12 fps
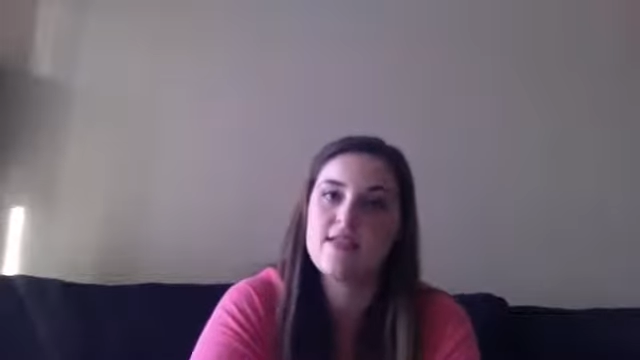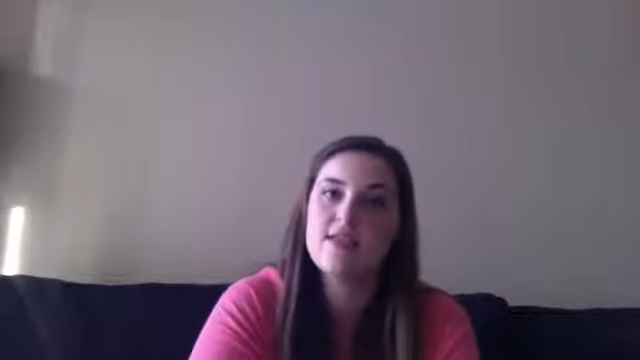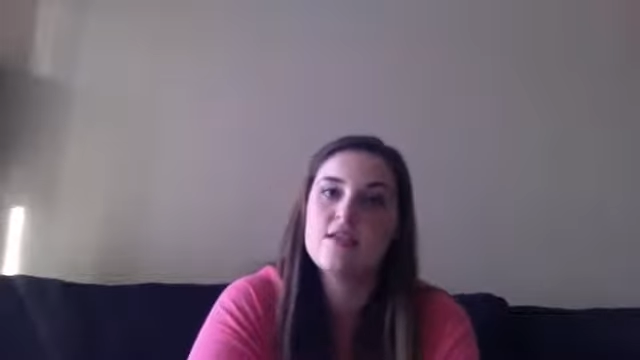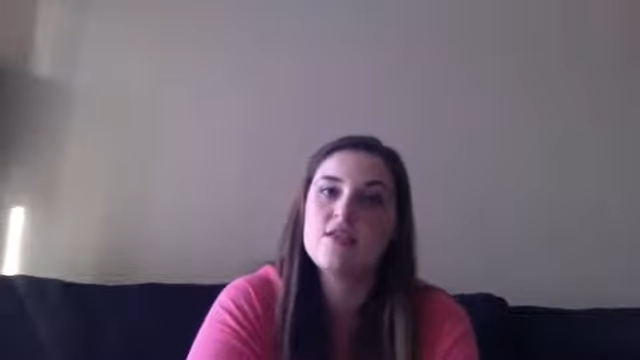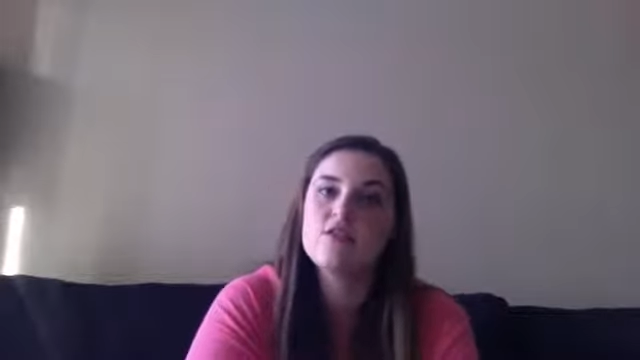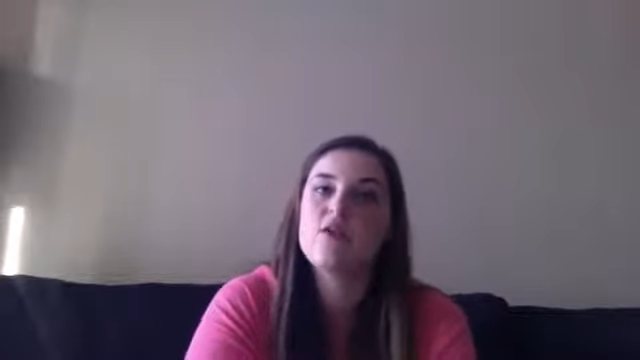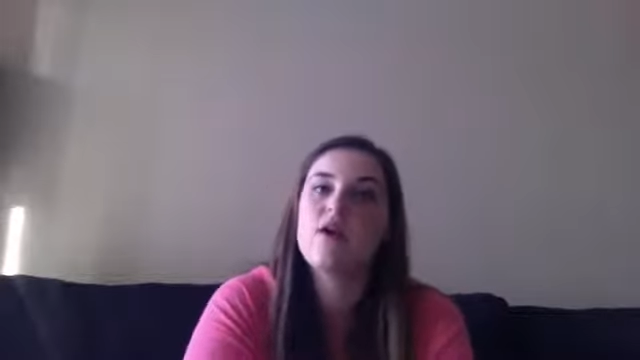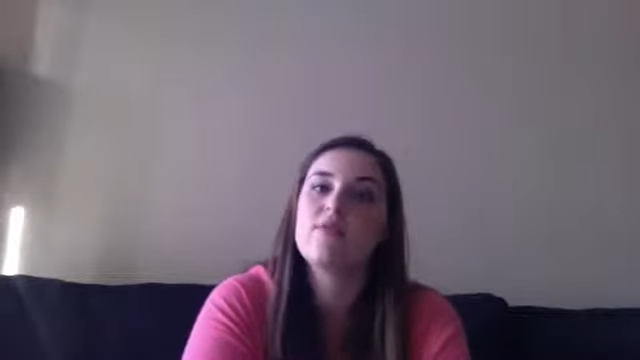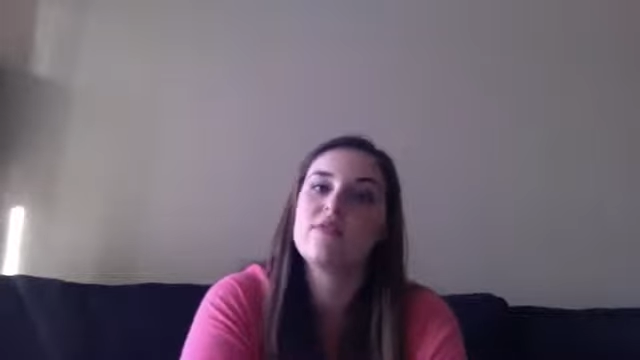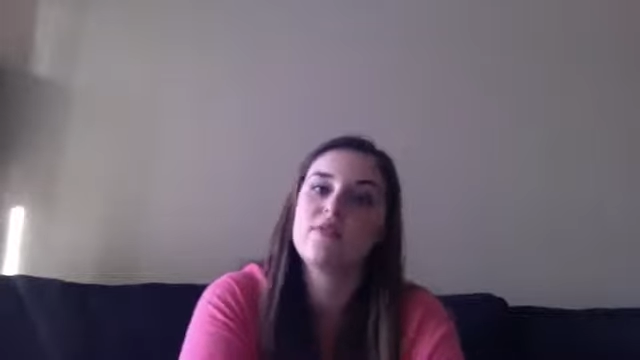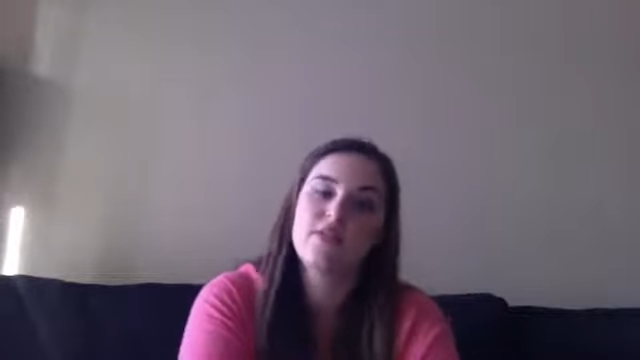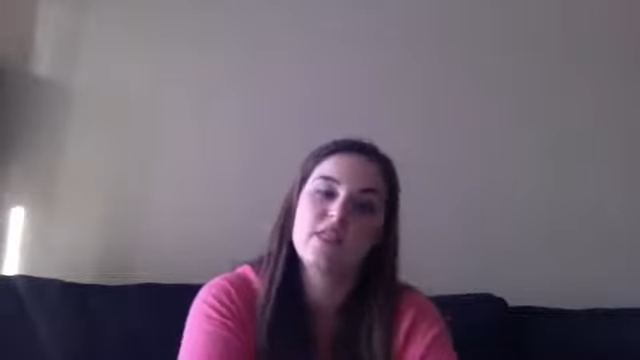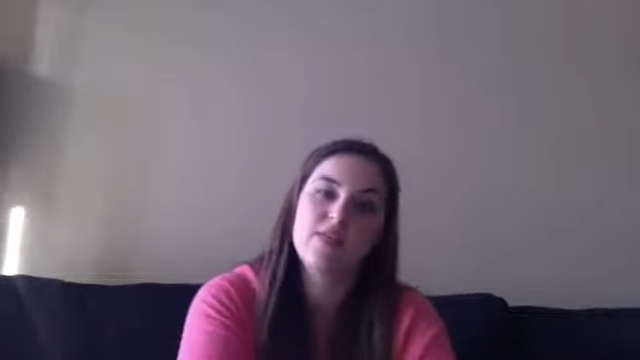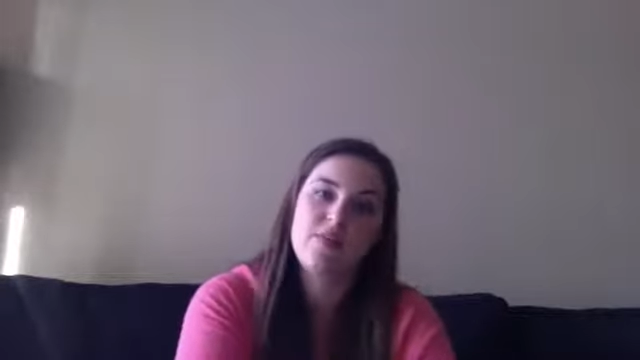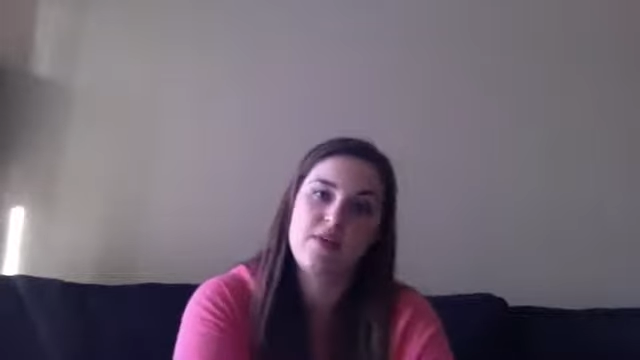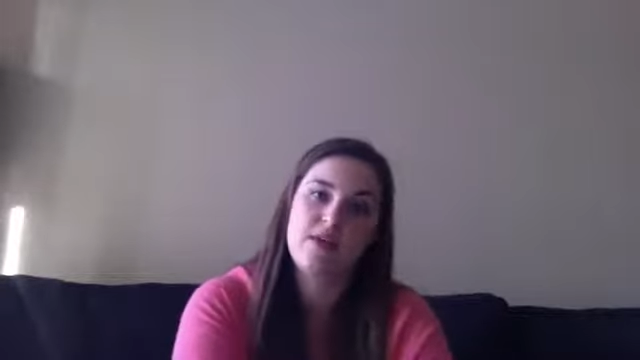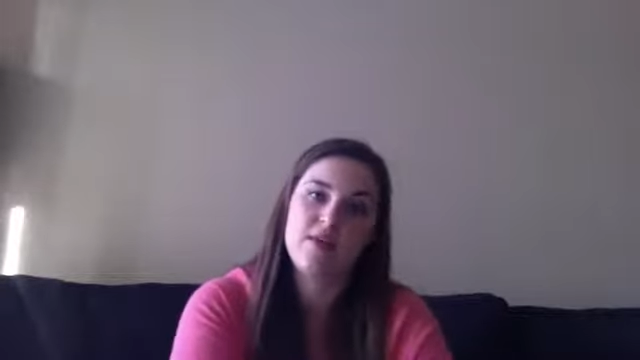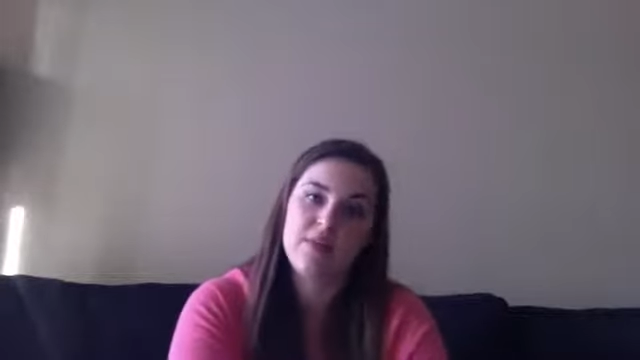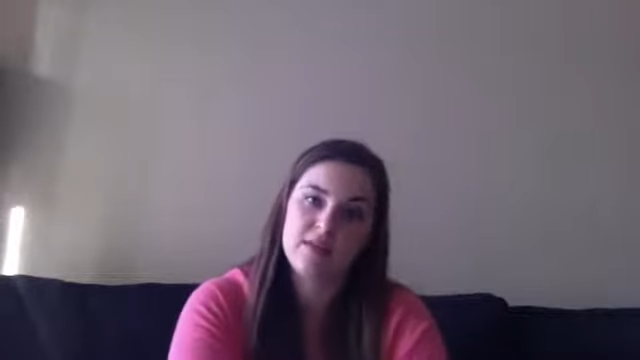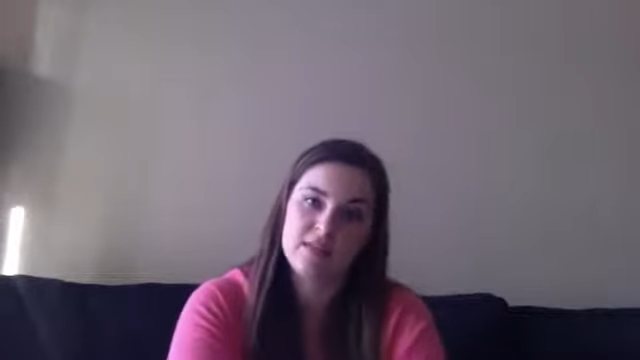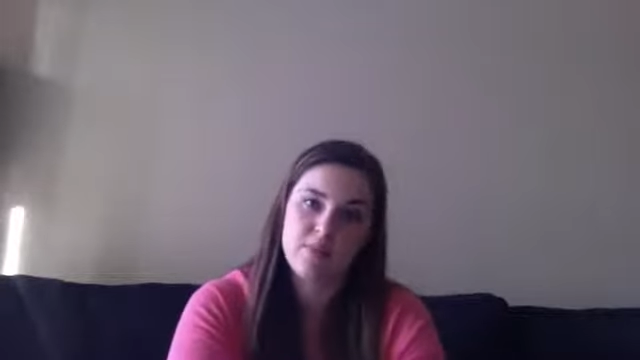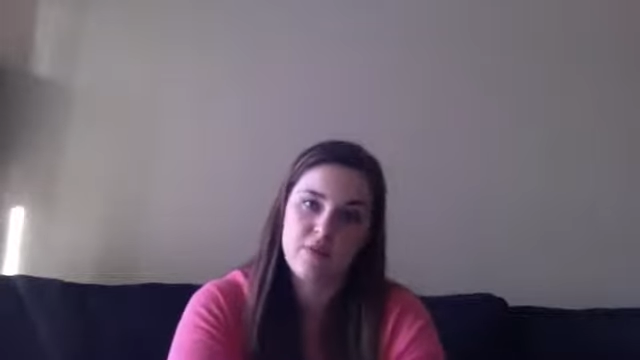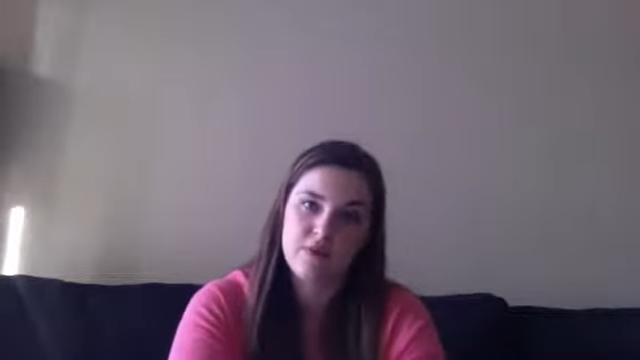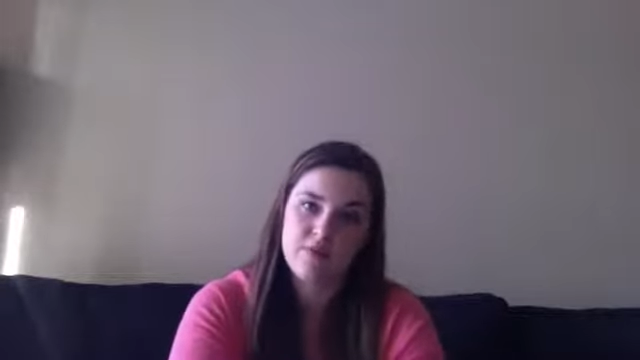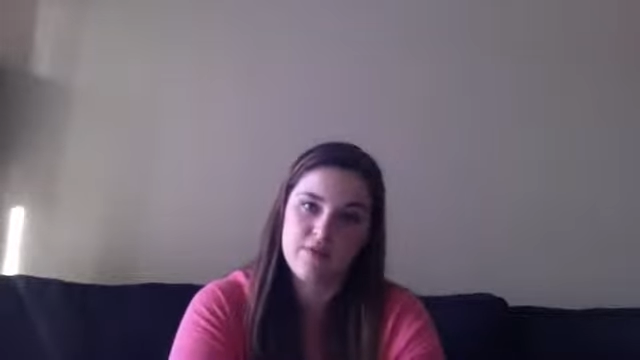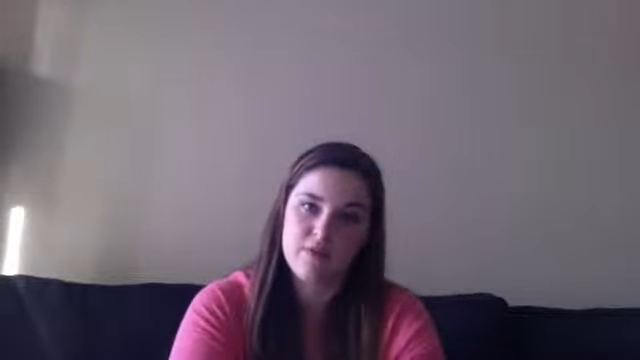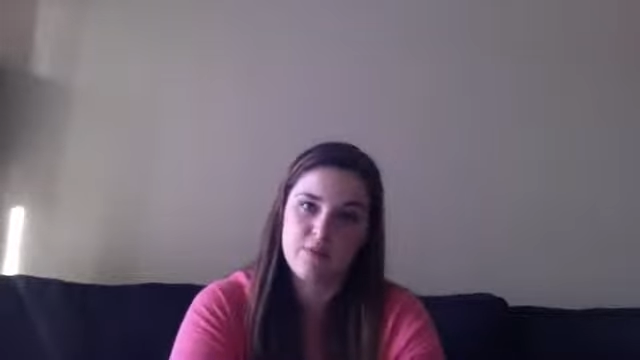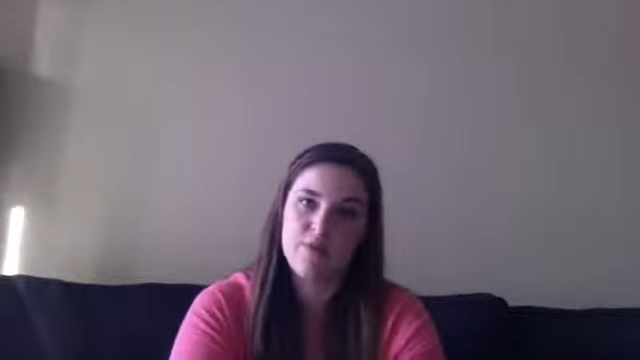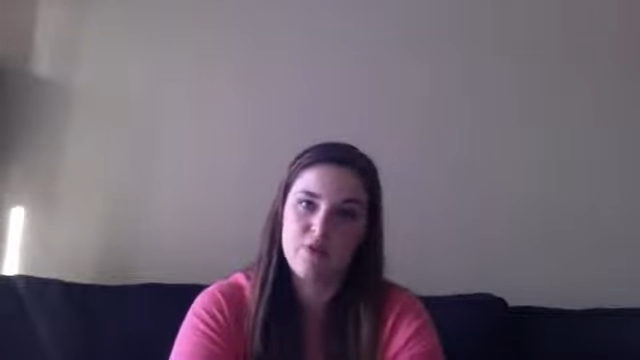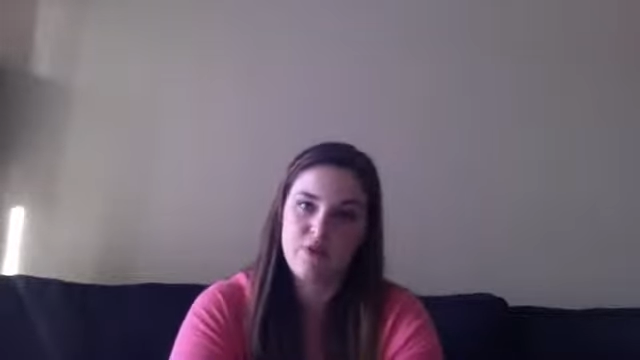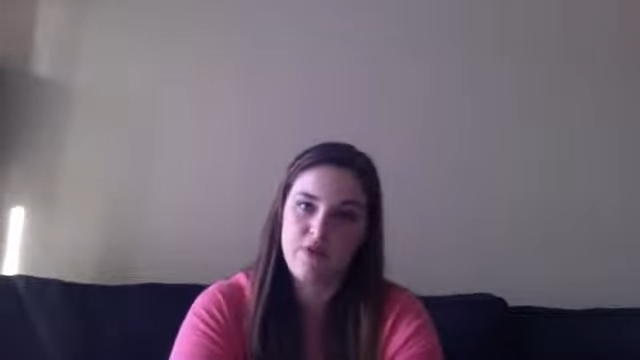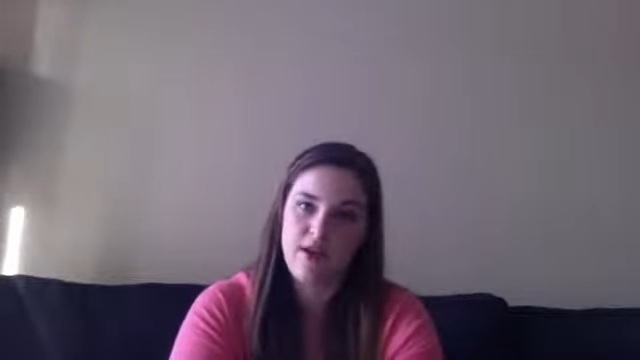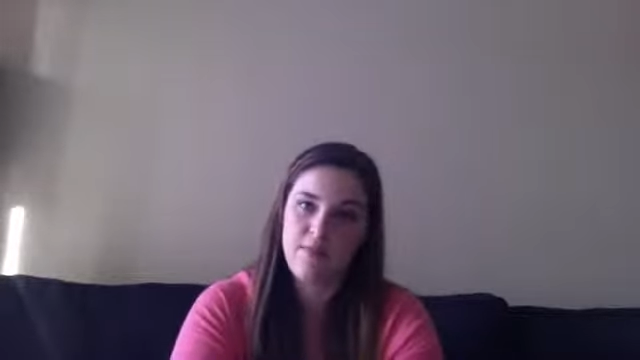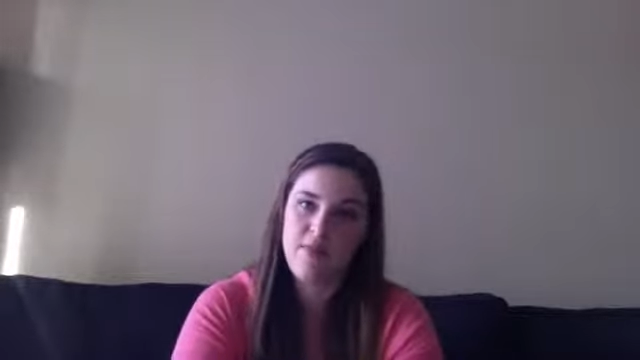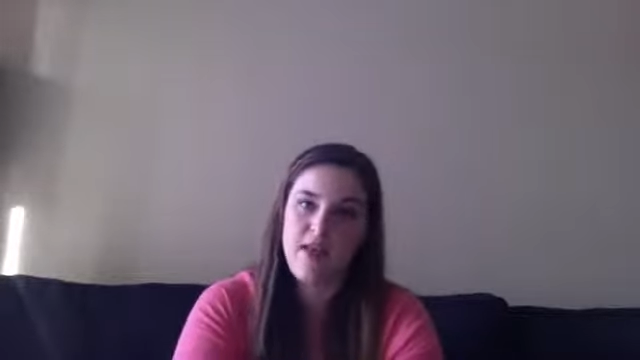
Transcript: So I was thrilled to be picked as part of the program,